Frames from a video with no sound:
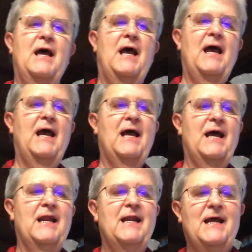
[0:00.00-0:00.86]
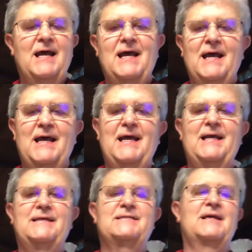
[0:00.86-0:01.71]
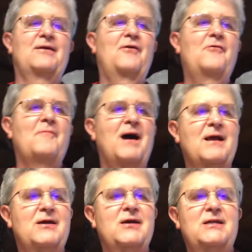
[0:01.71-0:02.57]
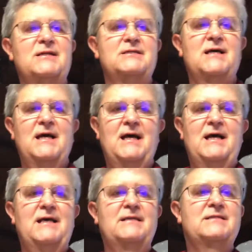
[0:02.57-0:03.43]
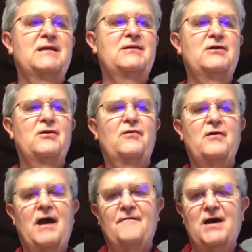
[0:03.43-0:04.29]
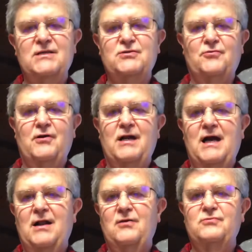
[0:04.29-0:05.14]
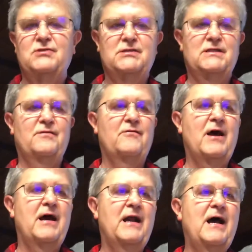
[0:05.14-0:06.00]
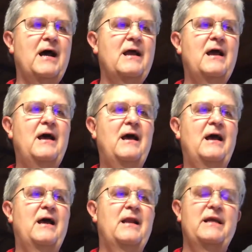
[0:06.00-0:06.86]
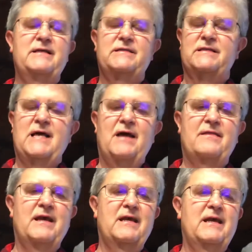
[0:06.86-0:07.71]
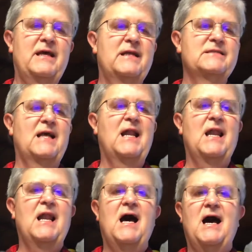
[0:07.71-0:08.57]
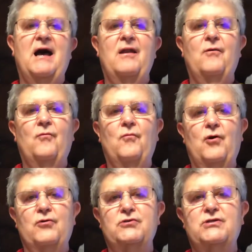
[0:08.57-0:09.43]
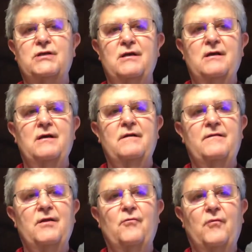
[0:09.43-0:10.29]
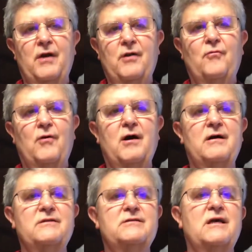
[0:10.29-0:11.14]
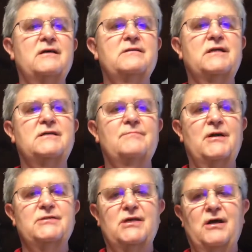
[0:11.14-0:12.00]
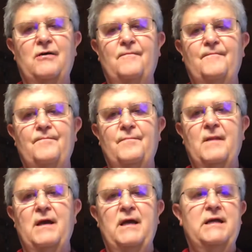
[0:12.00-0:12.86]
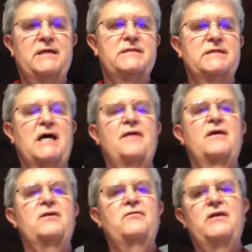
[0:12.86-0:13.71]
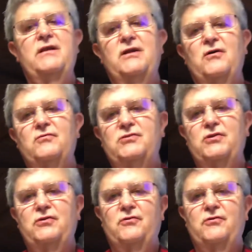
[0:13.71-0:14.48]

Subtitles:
and he said, oh my goodness. He said, you know, you have asteroid hyalosis in the right eye, and he says, I think it is a lot worse than what it was 6 months ago. He says, I think you need to go to